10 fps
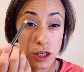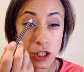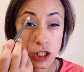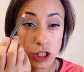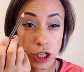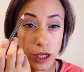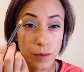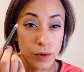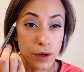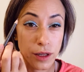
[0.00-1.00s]

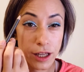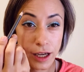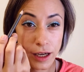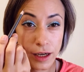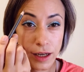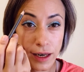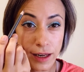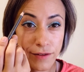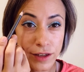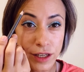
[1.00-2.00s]
shape, like
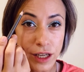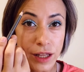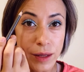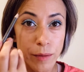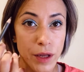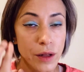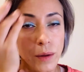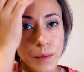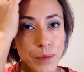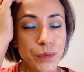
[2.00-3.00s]
lifted in the
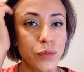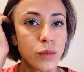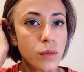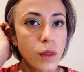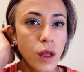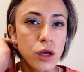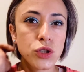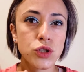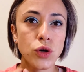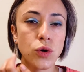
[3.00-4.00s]
middle.
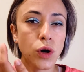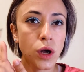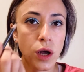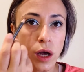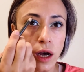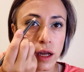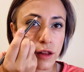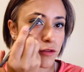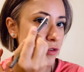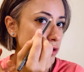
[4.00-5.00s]
So, and the
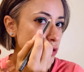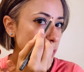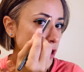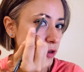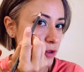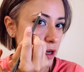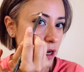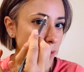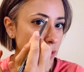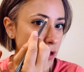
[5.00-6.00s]
first part of the
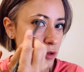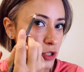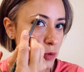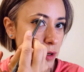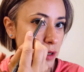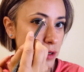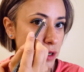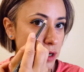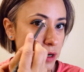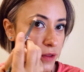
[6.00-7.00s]
eyebrow is quite
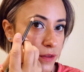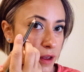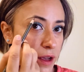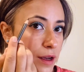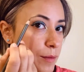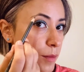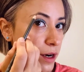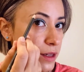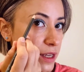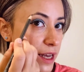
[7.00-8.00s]
thick,
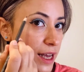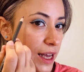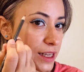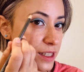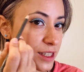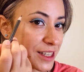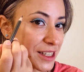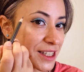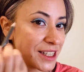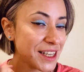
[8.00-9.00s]
but the end
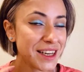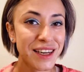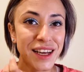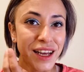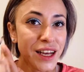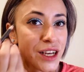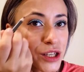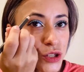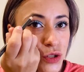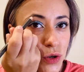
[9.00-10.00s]
is thin.
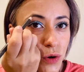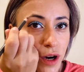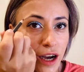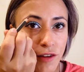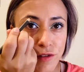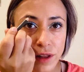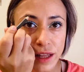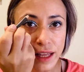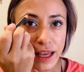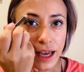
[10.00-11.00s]
So I fill in
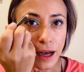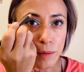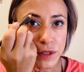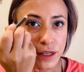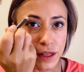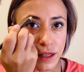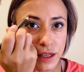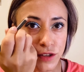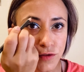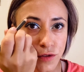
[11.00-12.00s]
the gaps in
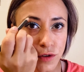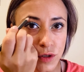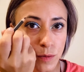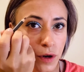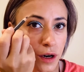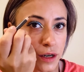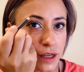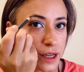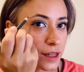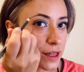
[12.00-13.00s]
this first part,
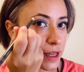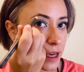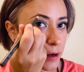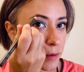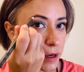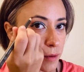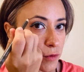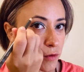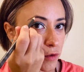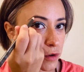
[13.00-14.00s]
and then when I
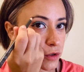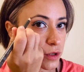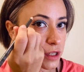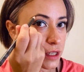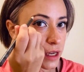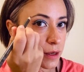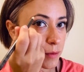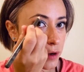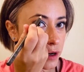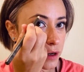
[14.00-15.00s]
move on to the second
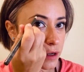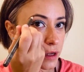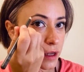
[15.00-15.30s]
part,